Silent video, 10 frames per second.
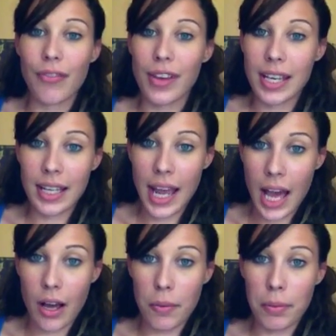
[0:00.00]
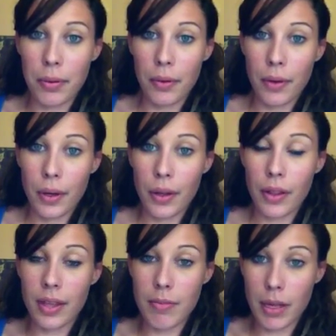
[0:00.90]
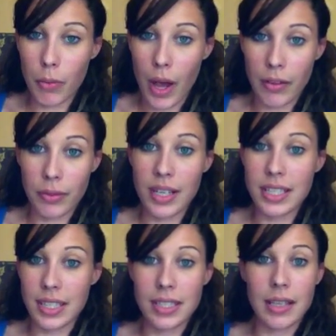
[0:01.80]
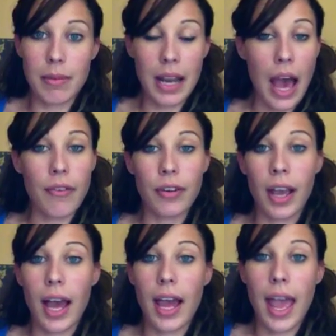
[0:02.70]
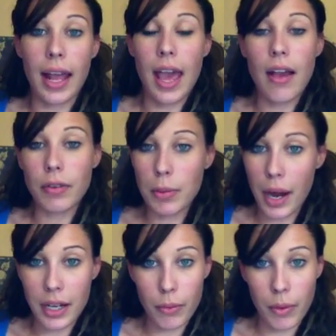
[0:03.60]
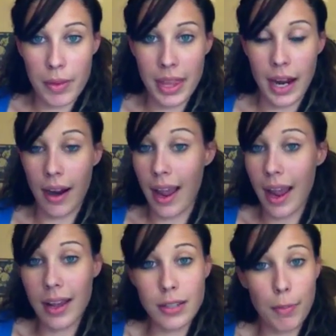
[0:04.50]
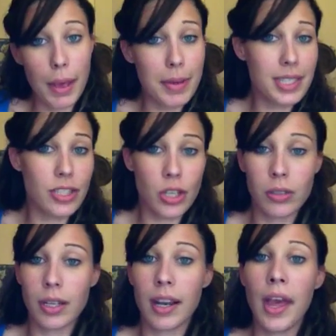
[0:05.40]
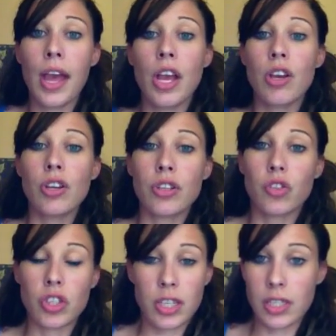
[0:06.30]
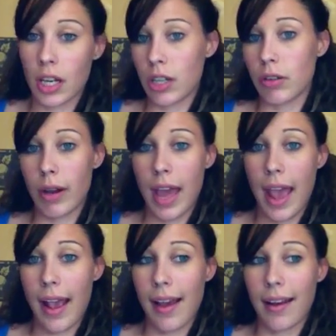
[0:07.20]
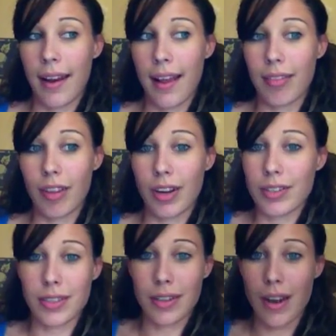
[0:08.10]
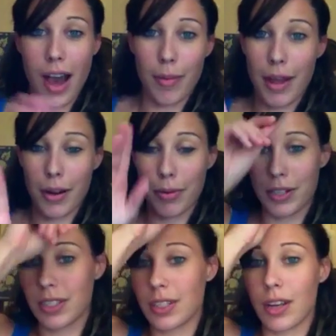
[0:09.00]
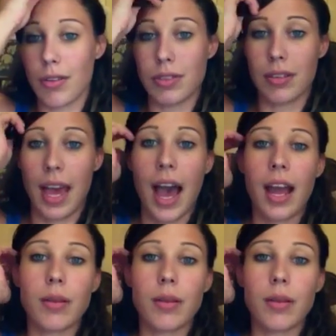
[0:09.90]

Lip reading: If it can help the midwifery system in Africa and every pregnant woman there and babies and children, she's going to do it, and there's not a better person to go do that.